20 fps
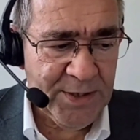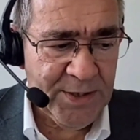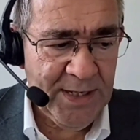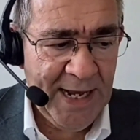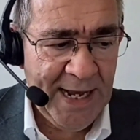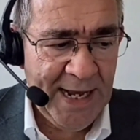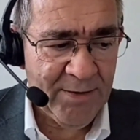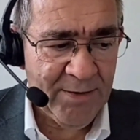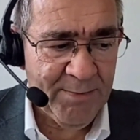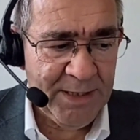
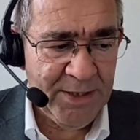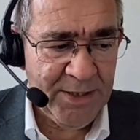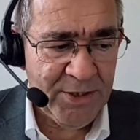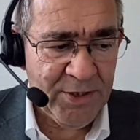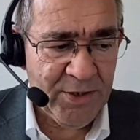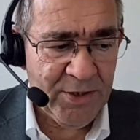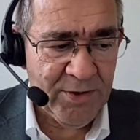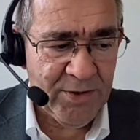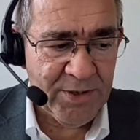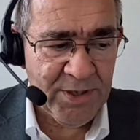Question, how
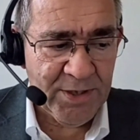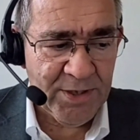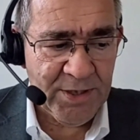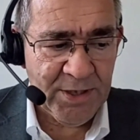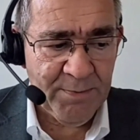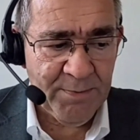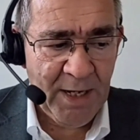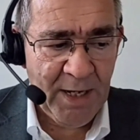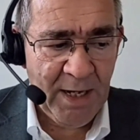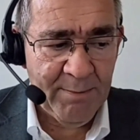many
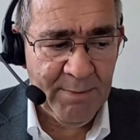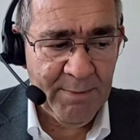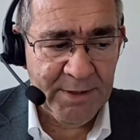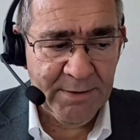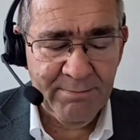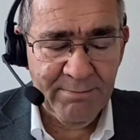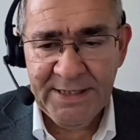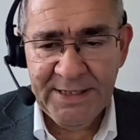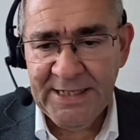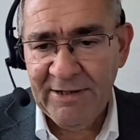students does the
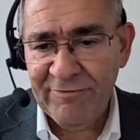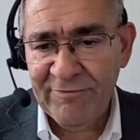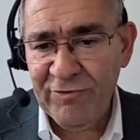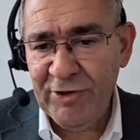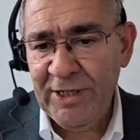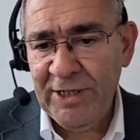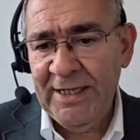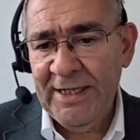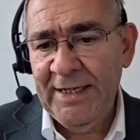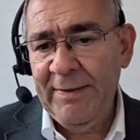department
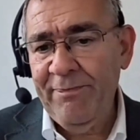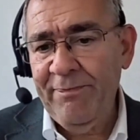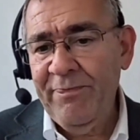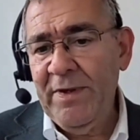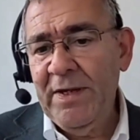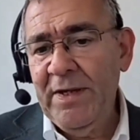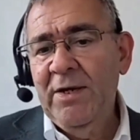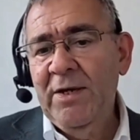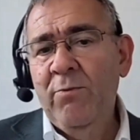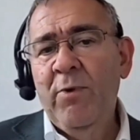admit every
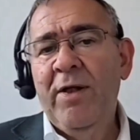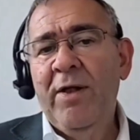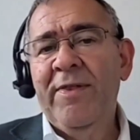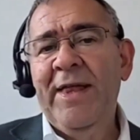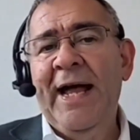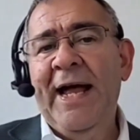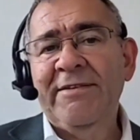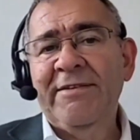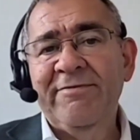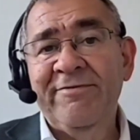year?
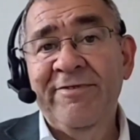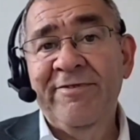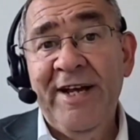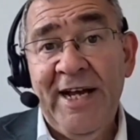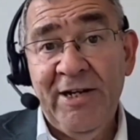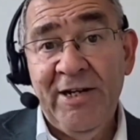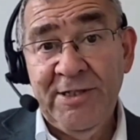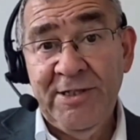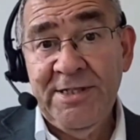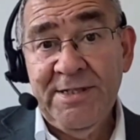Well, that
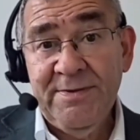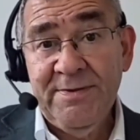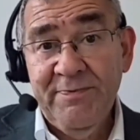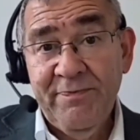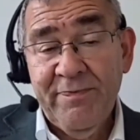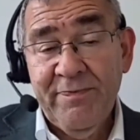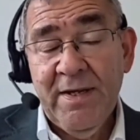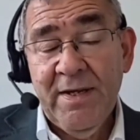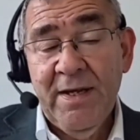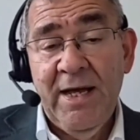
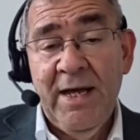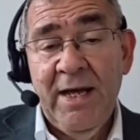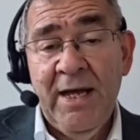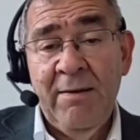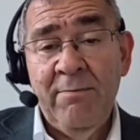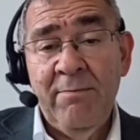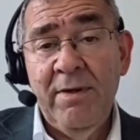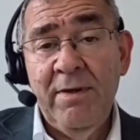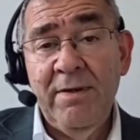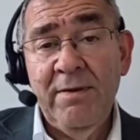varies.
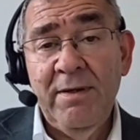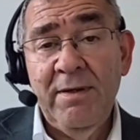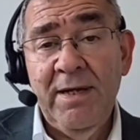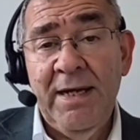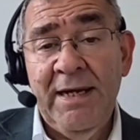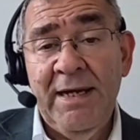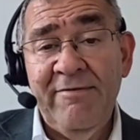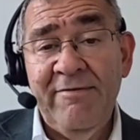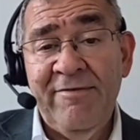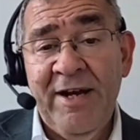
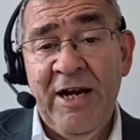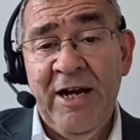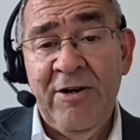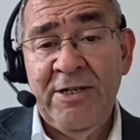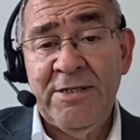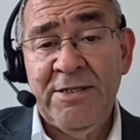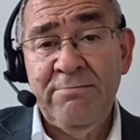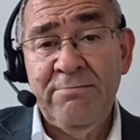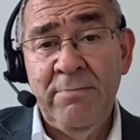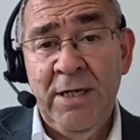It
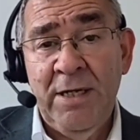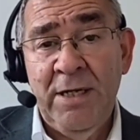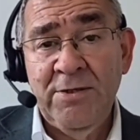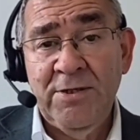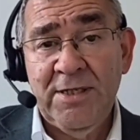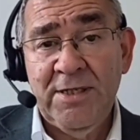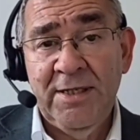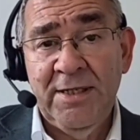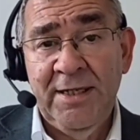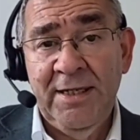varies
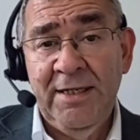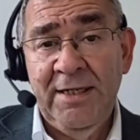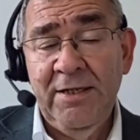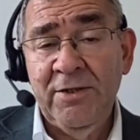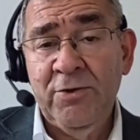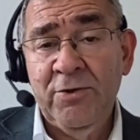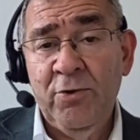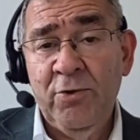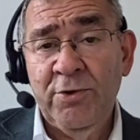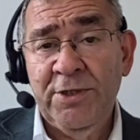
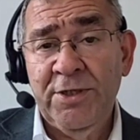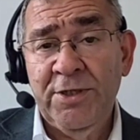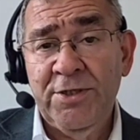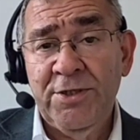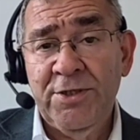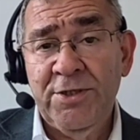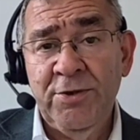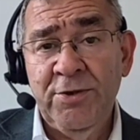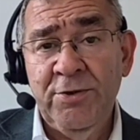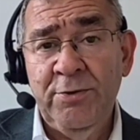mostly
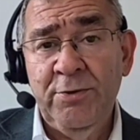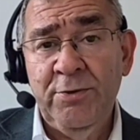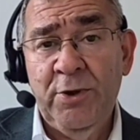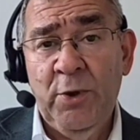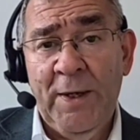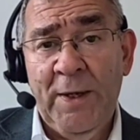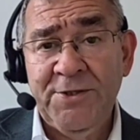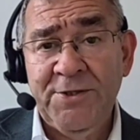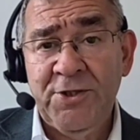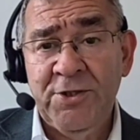according to
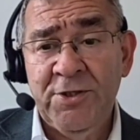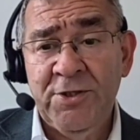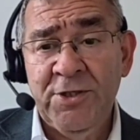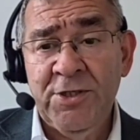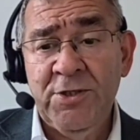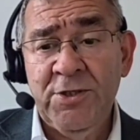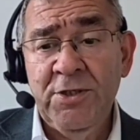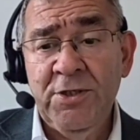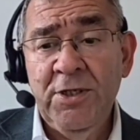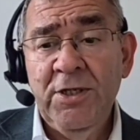2
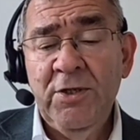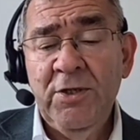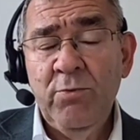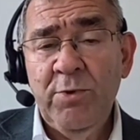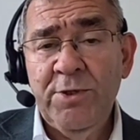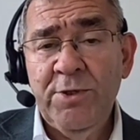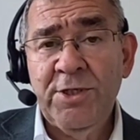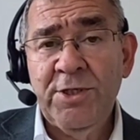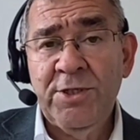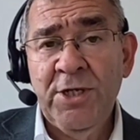questions
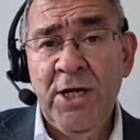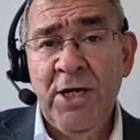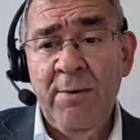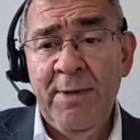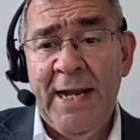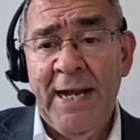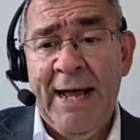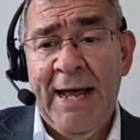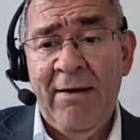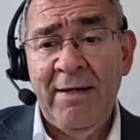which
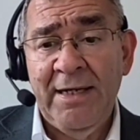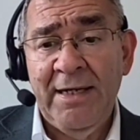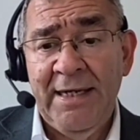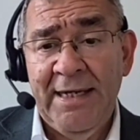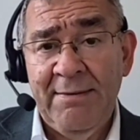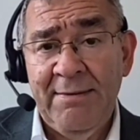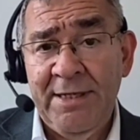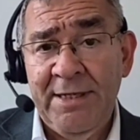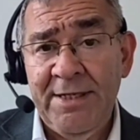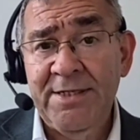determine our
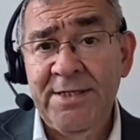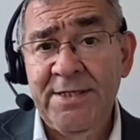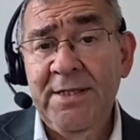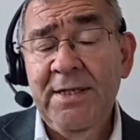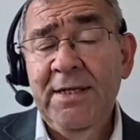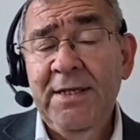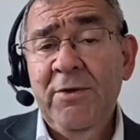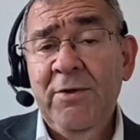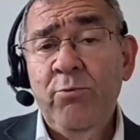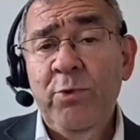limit.
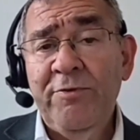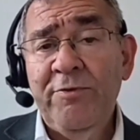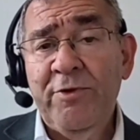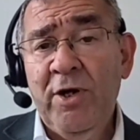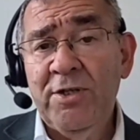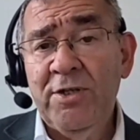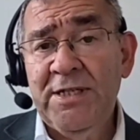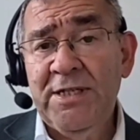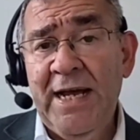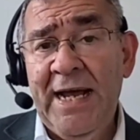
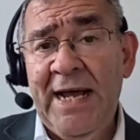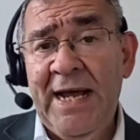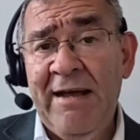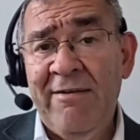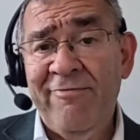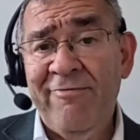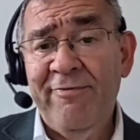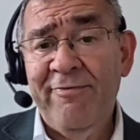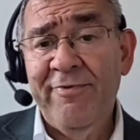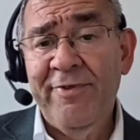We've got to
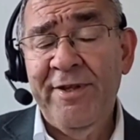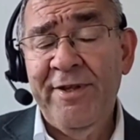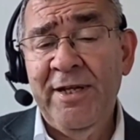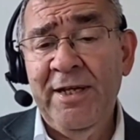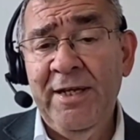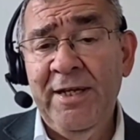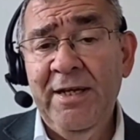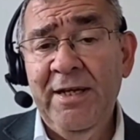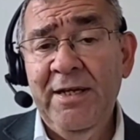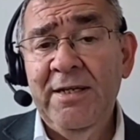have
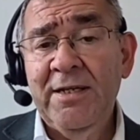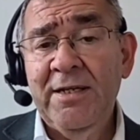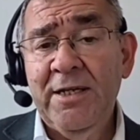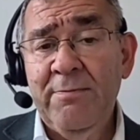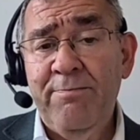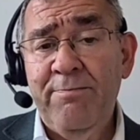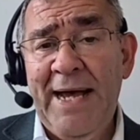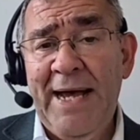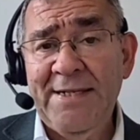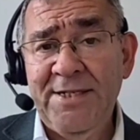the
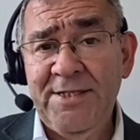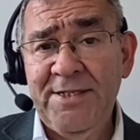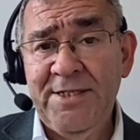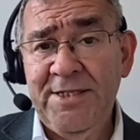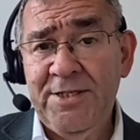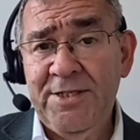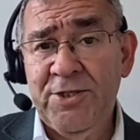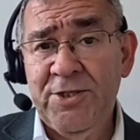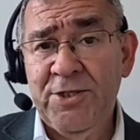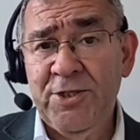
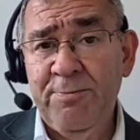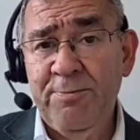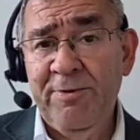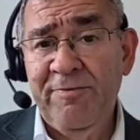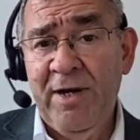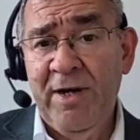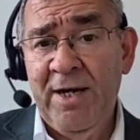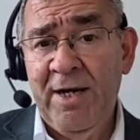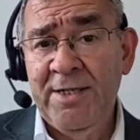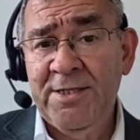capacity to
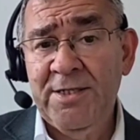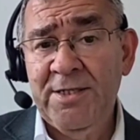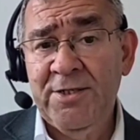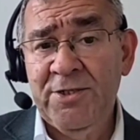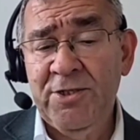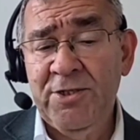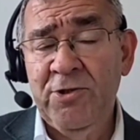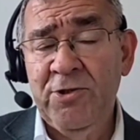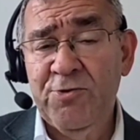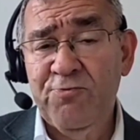
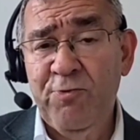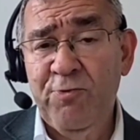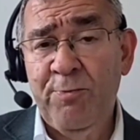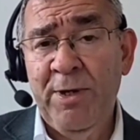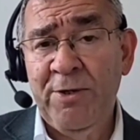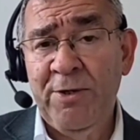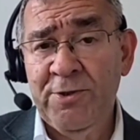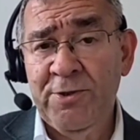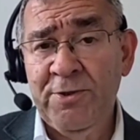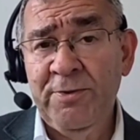supervise a student's
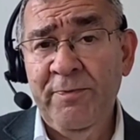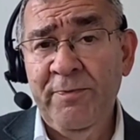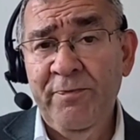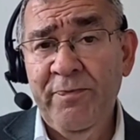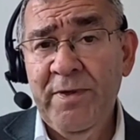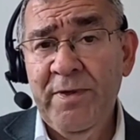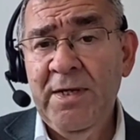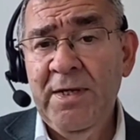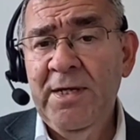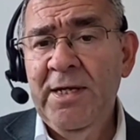
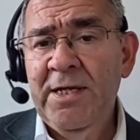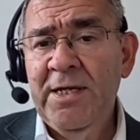proposal.